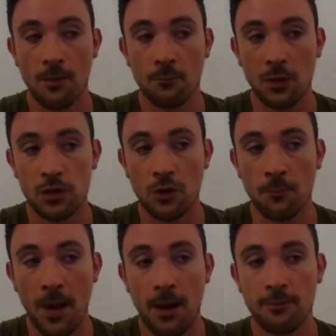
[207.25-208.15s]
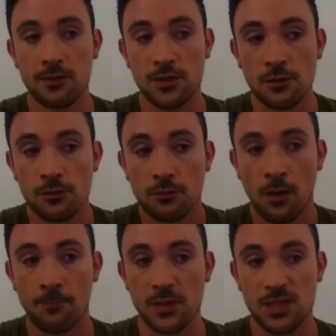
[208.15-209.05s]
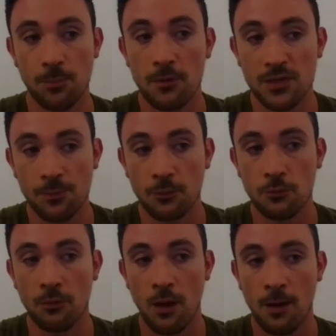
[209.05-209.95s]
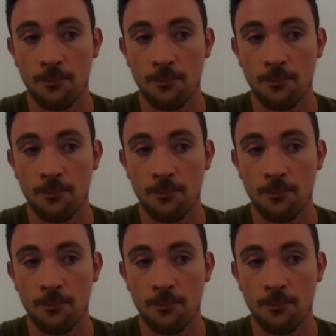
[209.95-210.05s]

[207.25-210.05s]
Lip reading: when you compare it to disposable